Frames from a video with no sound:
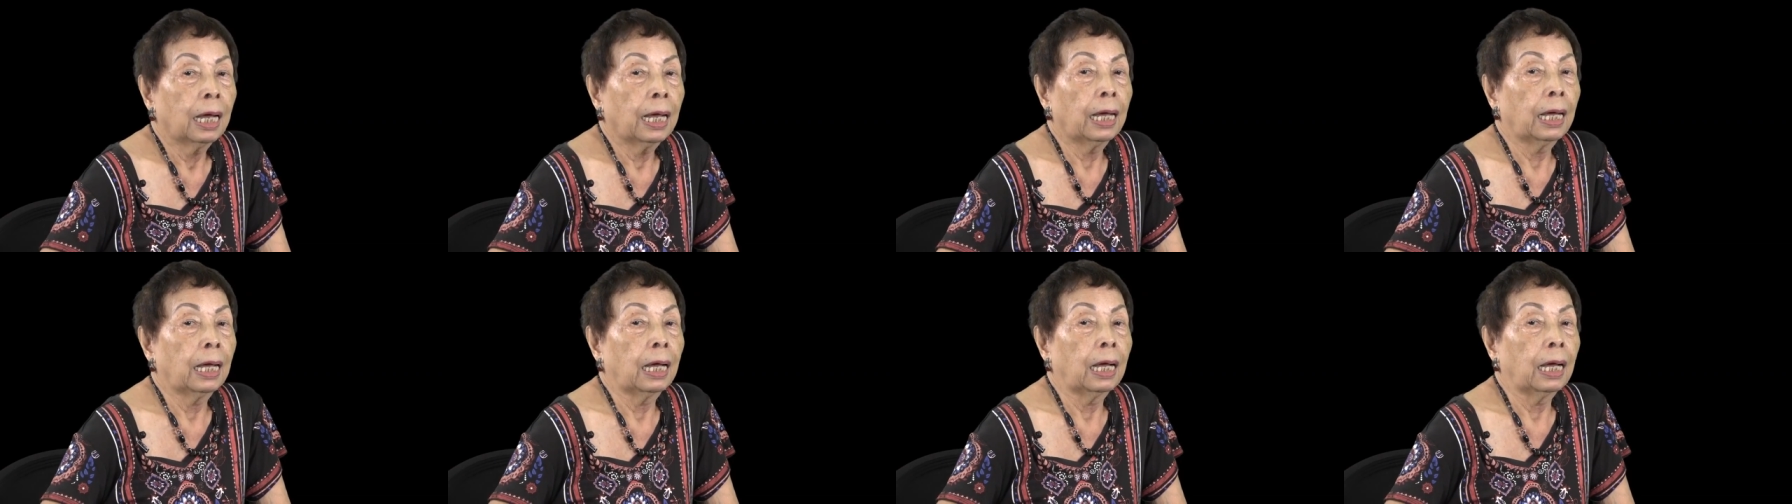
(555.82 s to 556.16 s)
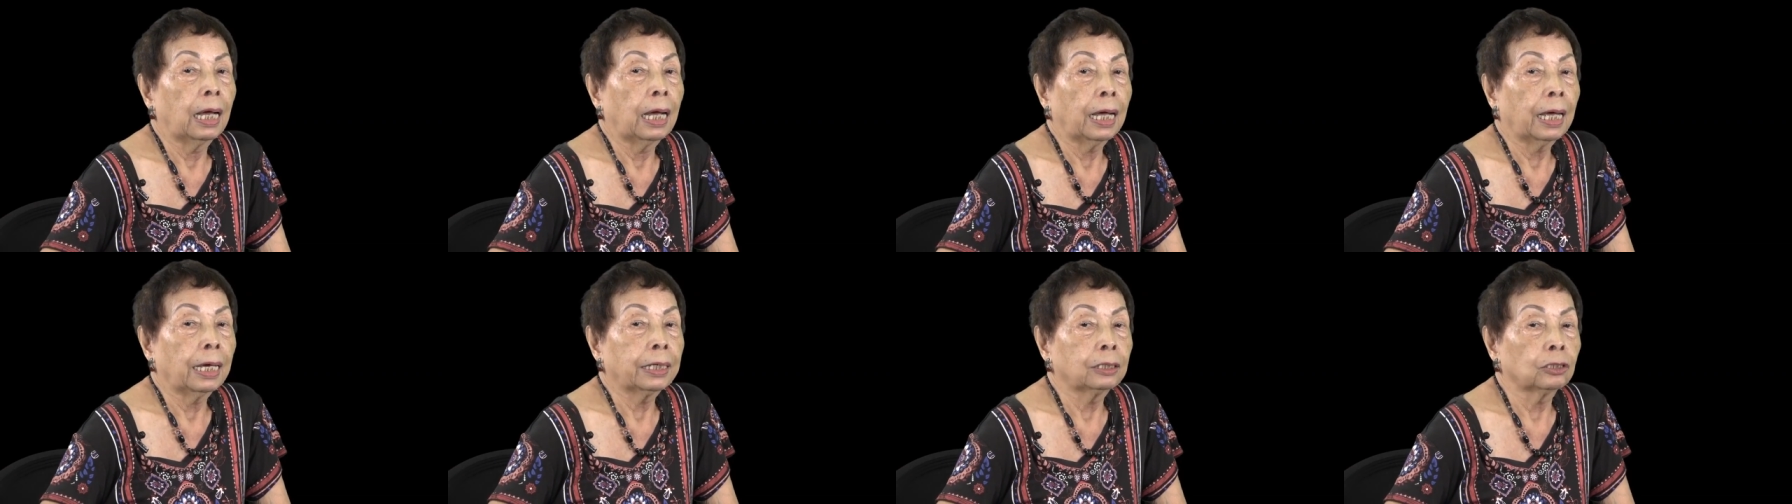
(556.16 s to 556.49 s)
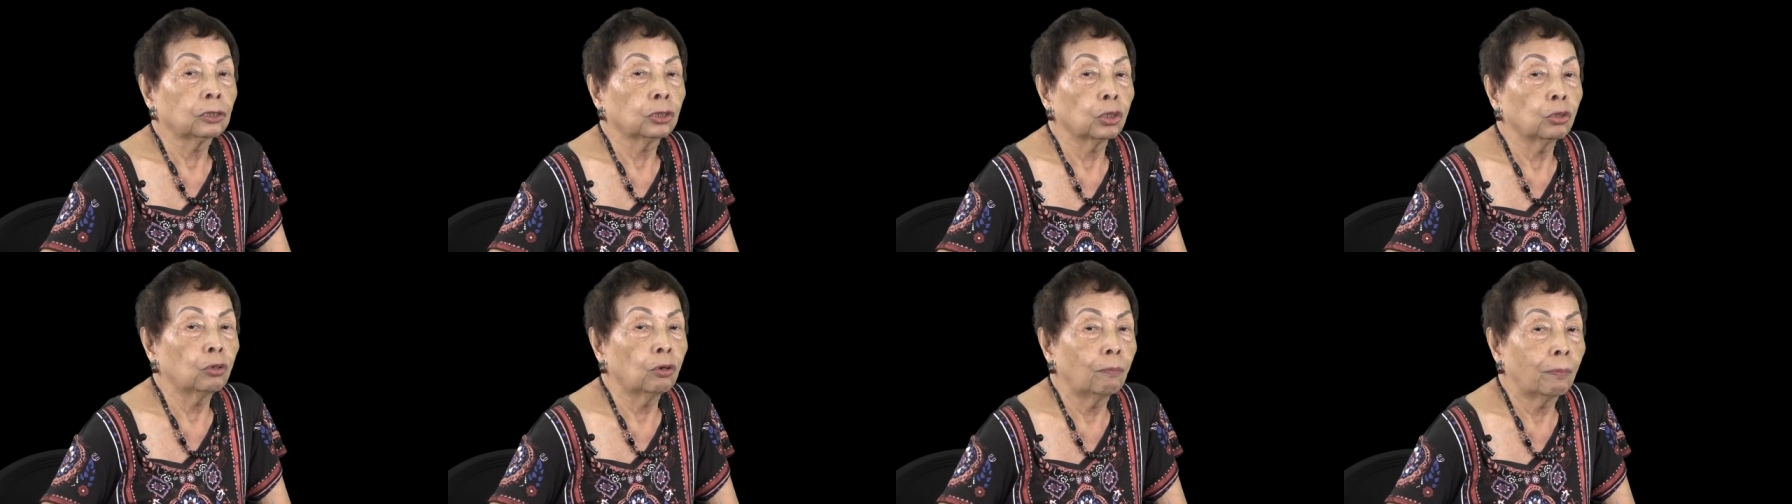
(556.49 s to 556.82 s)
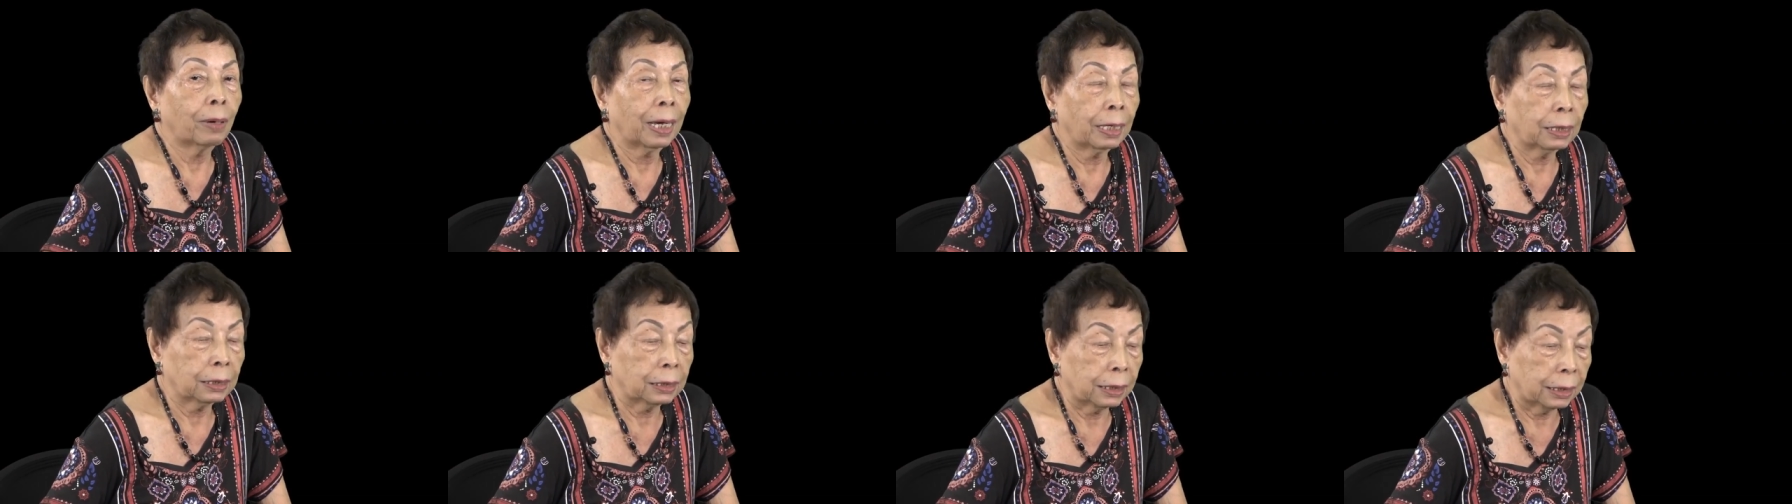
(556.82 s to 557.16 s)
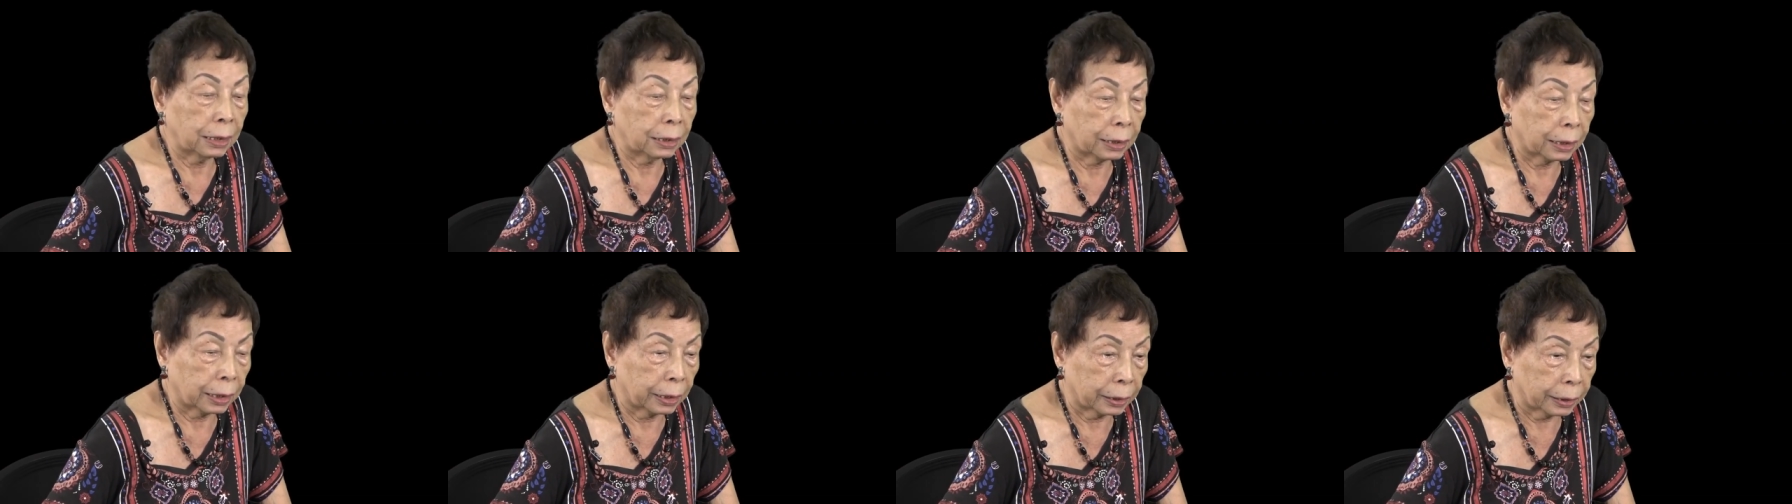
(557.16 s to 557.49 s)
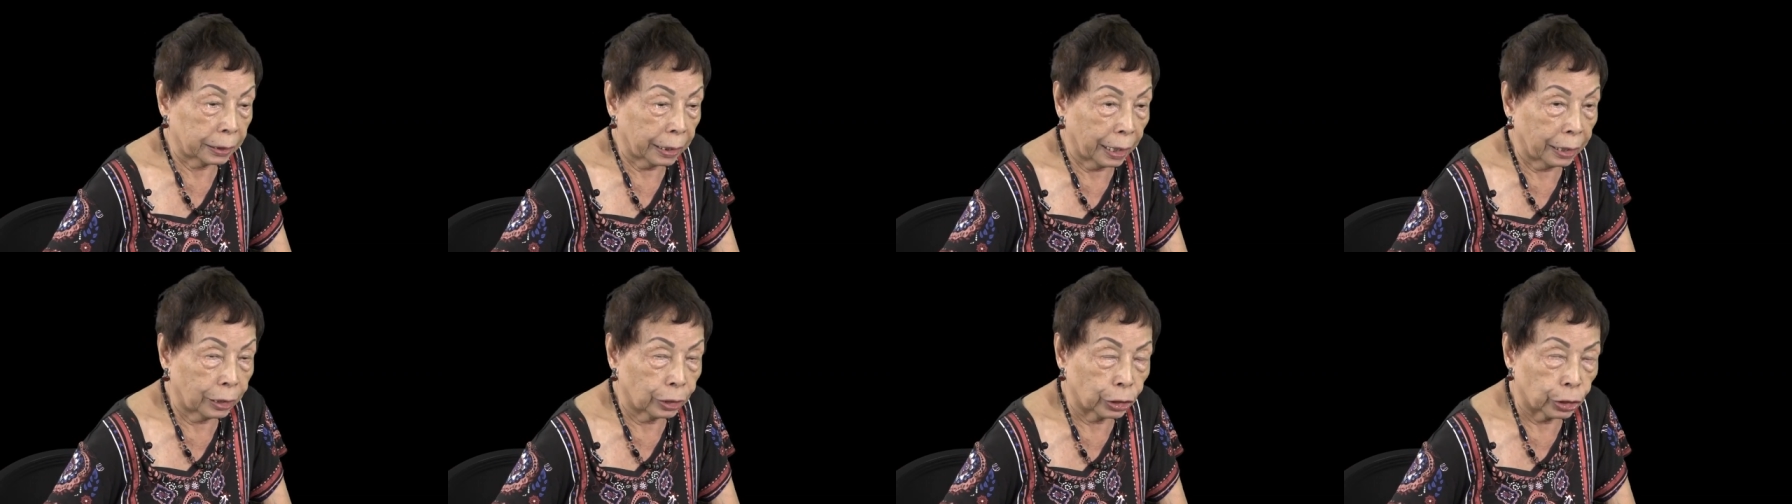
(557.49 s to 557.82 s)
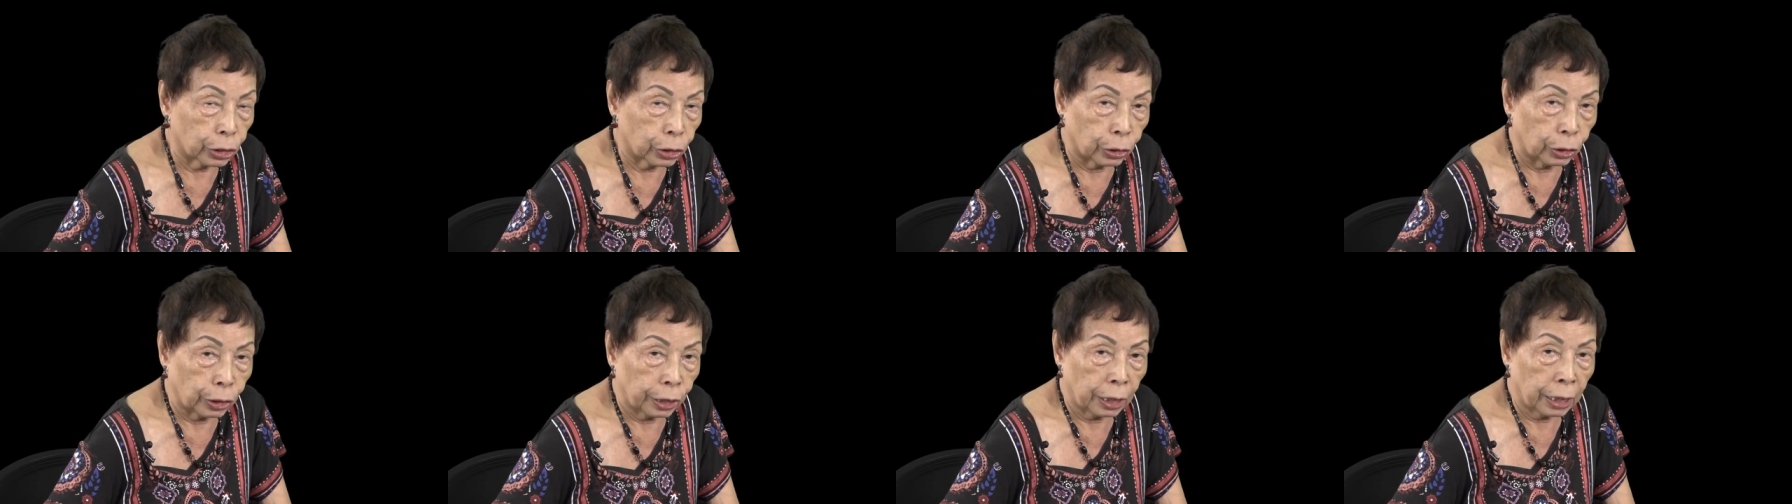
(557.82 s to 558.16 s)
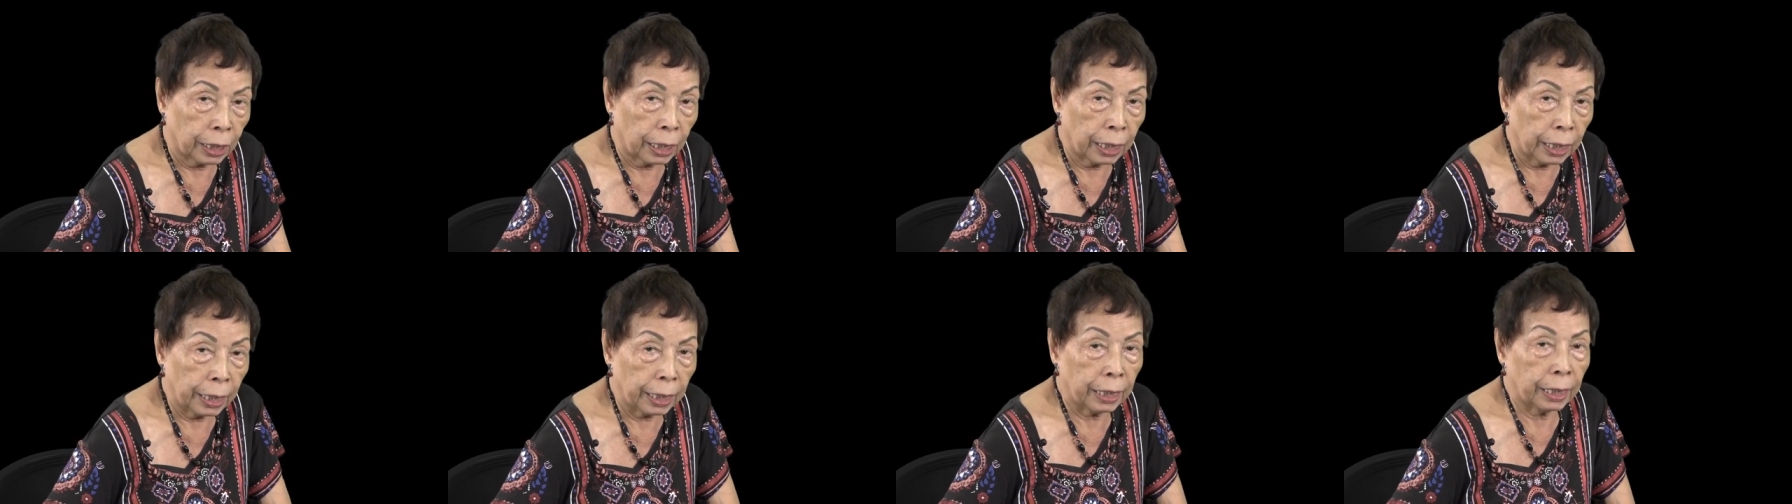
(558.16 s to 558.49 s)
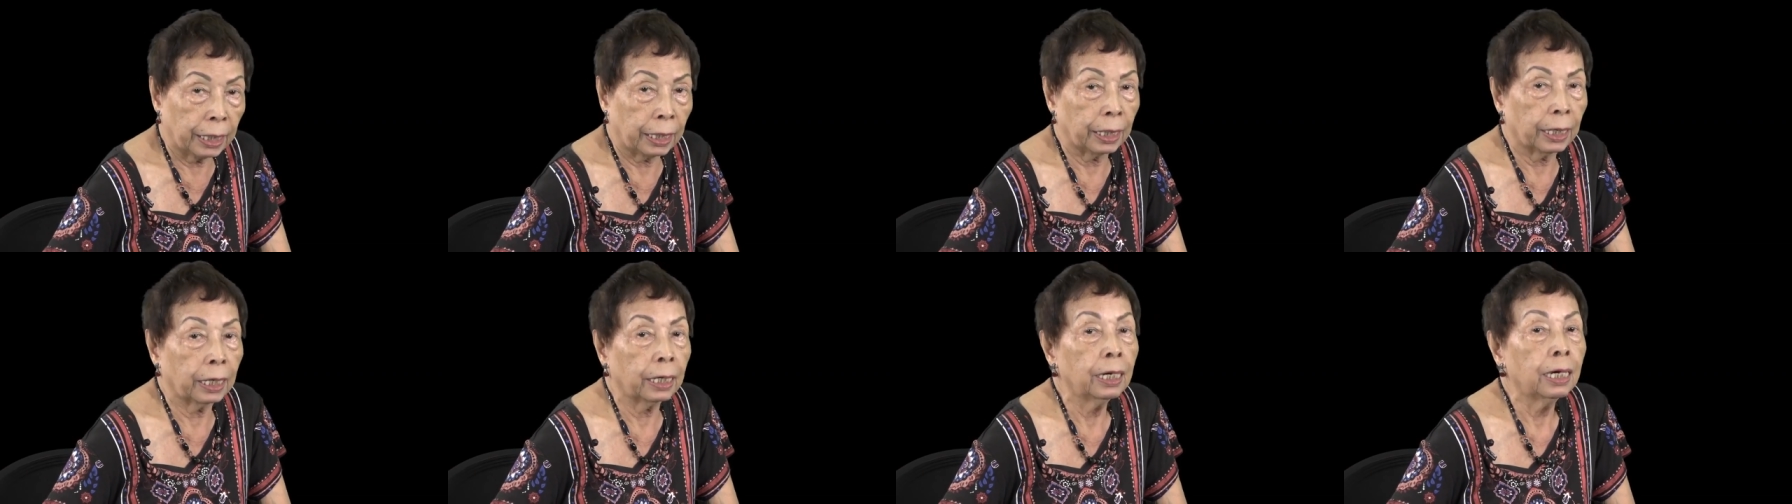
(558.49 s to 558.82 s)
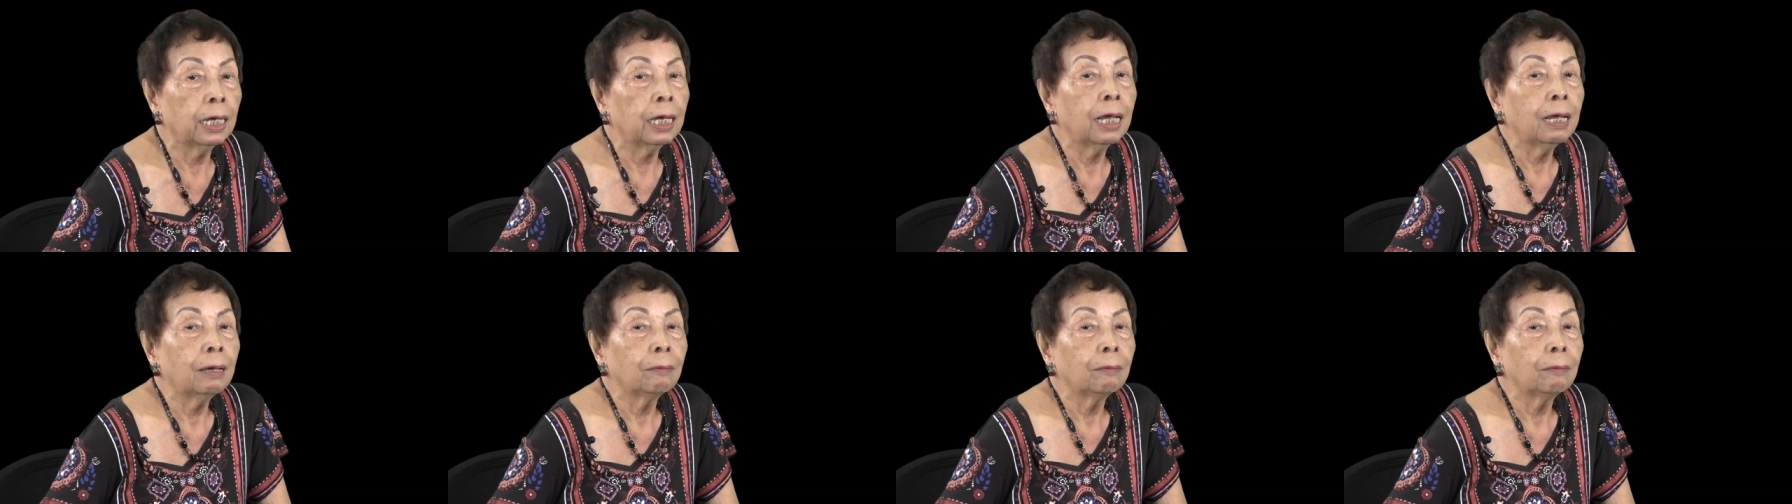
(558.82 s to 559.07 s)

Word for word: and do my dissertation here,